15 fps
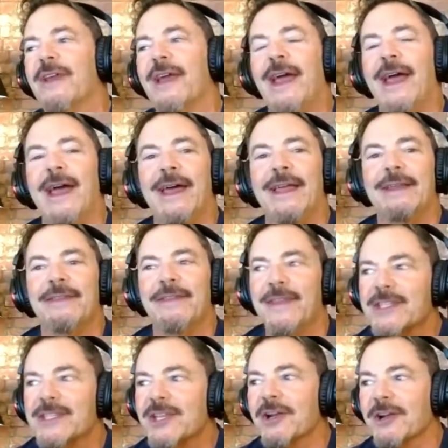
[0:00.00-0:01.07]
And
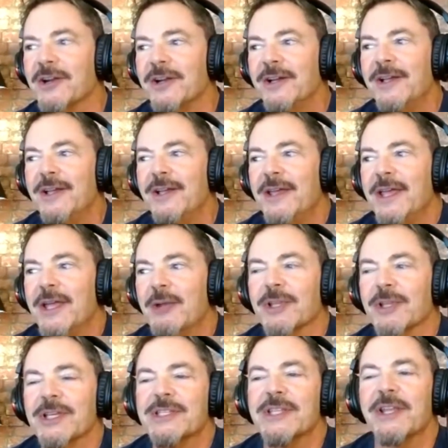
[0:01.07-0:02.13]
this year, he
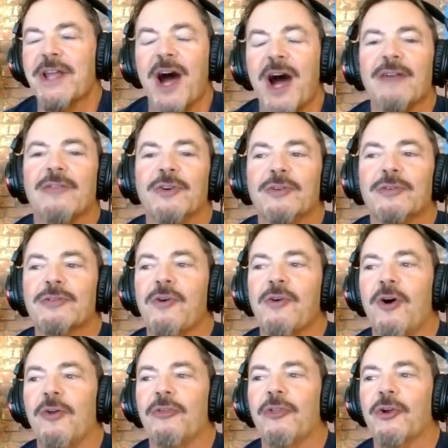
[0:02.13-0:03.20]
released a novel
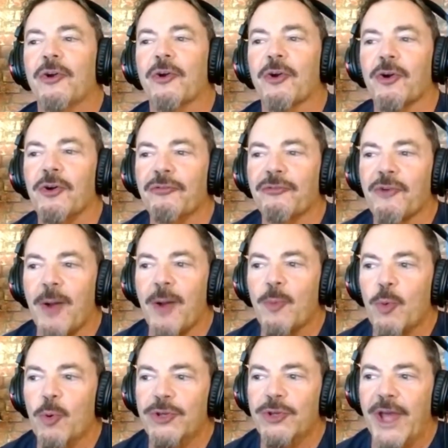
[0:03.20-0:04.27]
called The Girl From
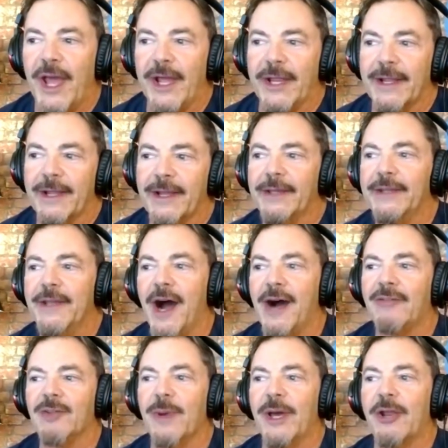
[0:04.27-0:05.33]
Wudang, a
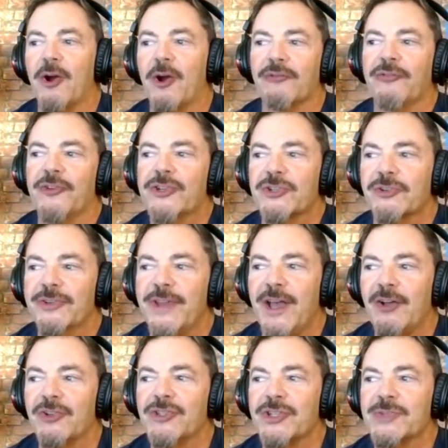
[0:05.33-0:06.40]
novel about artificial
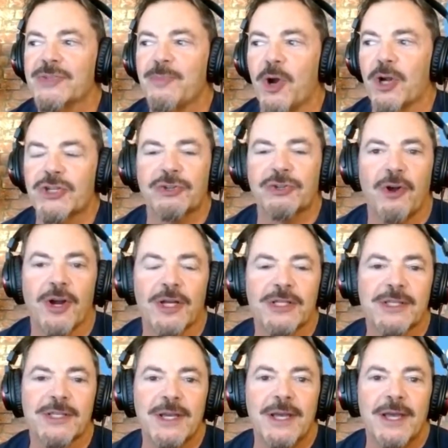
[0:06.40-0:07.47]
intelligence, martial
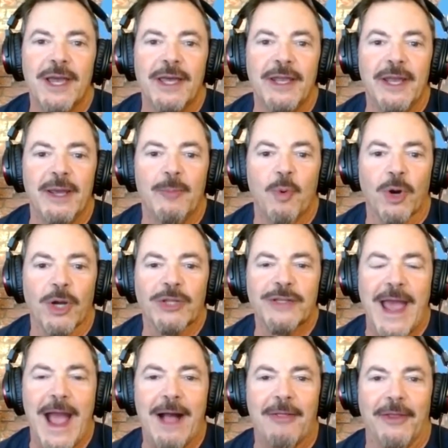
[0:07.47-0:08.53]
arts, and
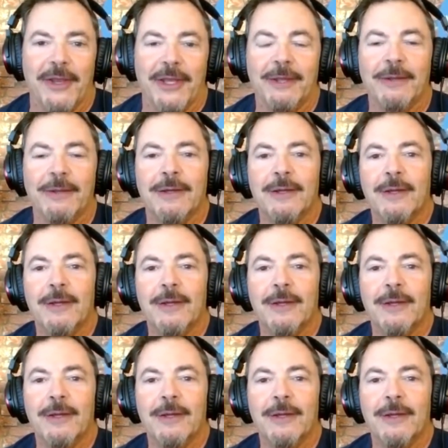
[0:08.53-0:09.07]
immortality,